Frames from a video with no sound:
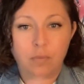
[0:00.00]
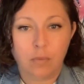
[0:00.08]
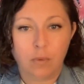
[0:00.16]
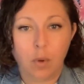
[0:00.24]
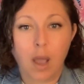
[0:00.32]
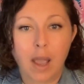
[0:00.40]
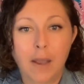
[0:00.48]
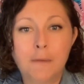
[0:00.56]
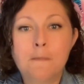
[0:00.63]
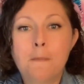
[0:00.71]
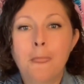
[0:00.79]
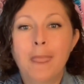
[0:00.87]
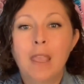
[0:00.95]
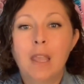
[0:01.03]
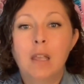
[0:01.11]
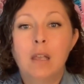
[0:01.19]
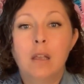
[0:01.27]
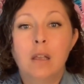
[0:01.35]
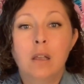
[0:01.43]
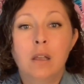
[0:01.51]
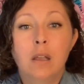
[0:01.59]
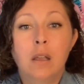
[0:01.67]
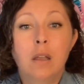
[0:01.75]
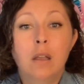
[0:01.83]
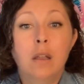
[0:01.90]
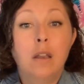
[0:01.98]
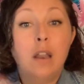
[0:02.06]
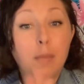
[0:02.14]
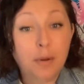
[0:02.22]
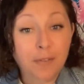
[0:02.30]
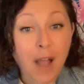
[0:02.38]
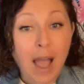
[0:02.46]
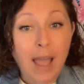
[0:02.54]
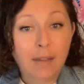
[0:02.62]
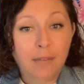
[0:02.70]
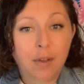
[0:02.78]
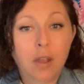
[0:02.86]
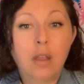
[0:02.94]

Okay. Number 5,